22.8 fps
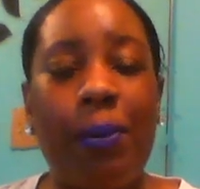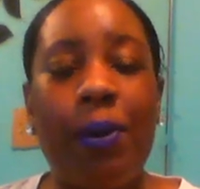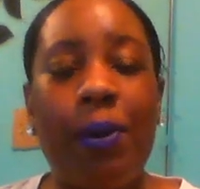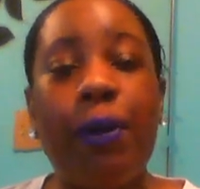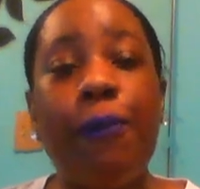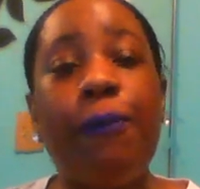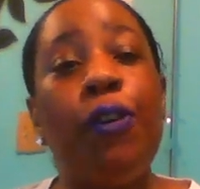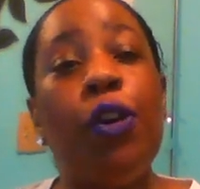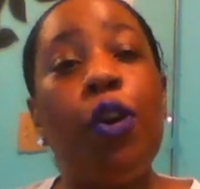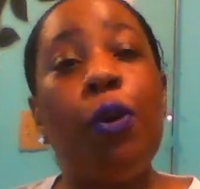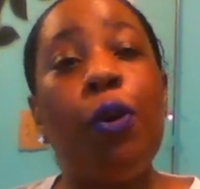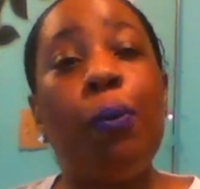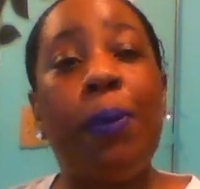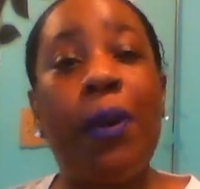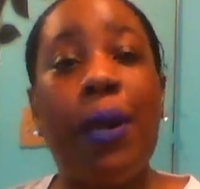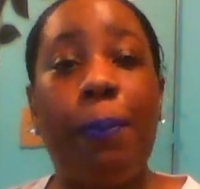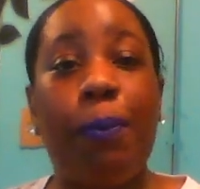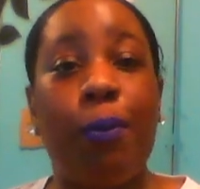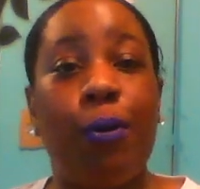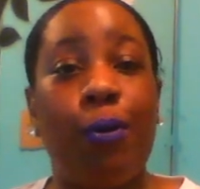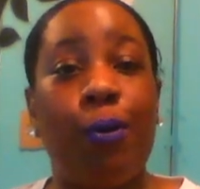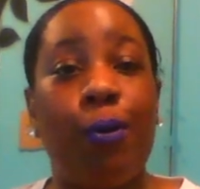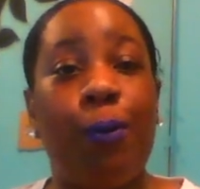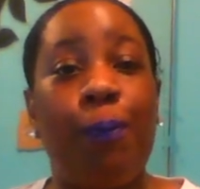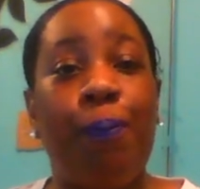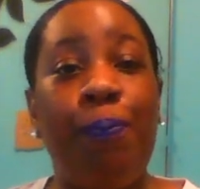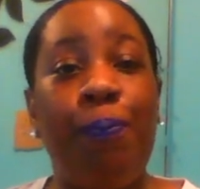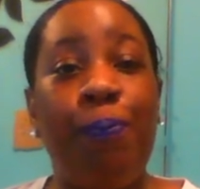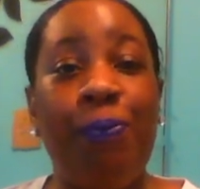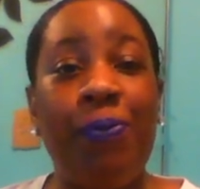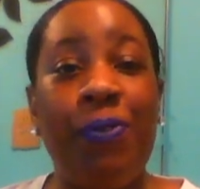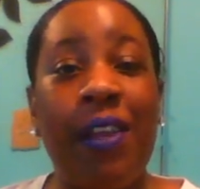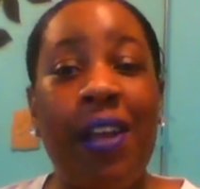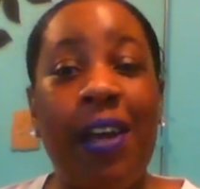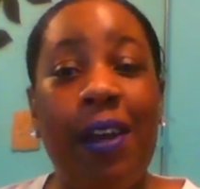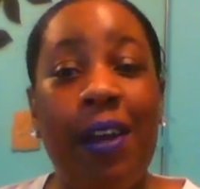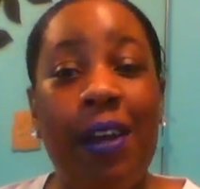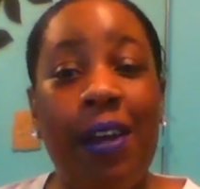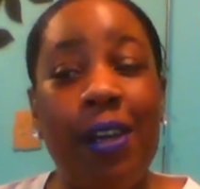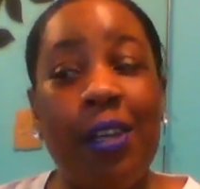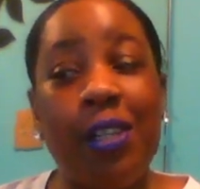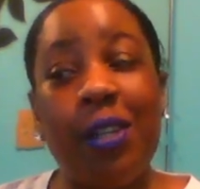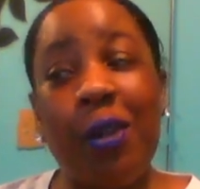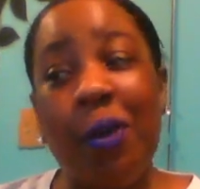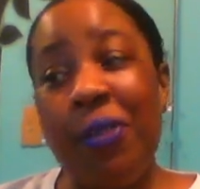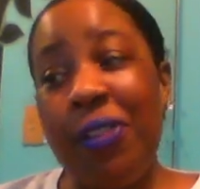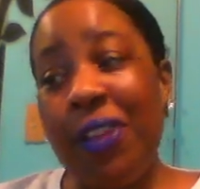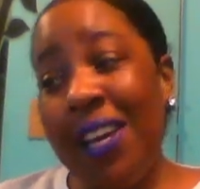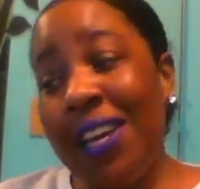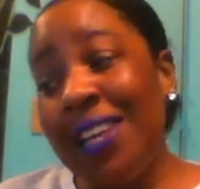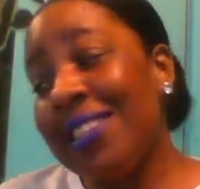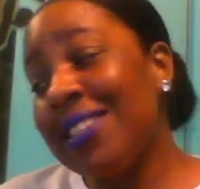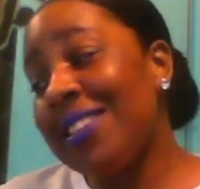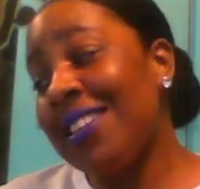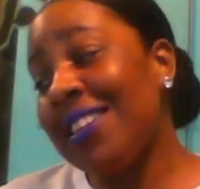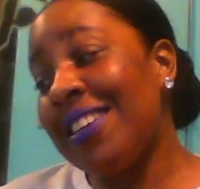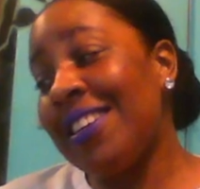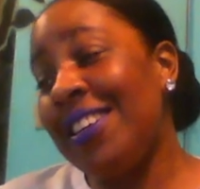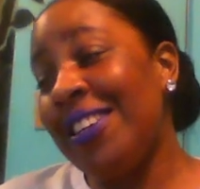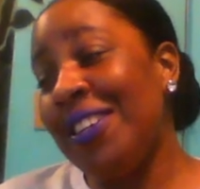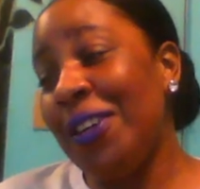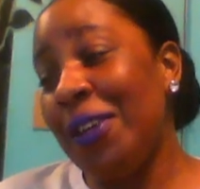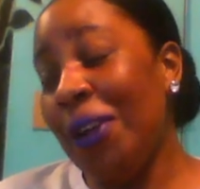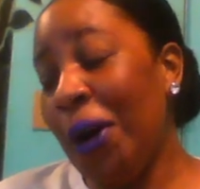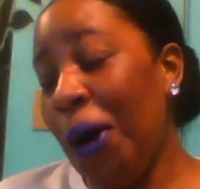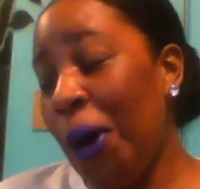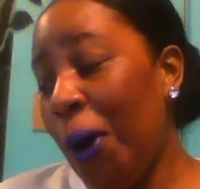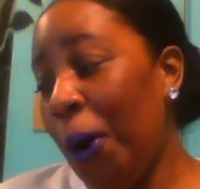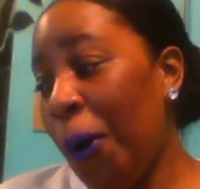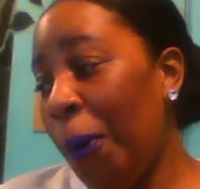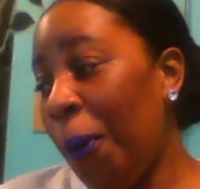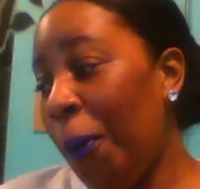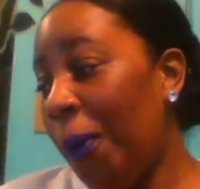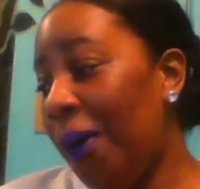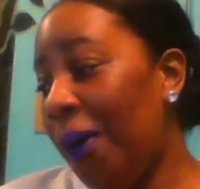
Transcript: but a few people. So there's, you know,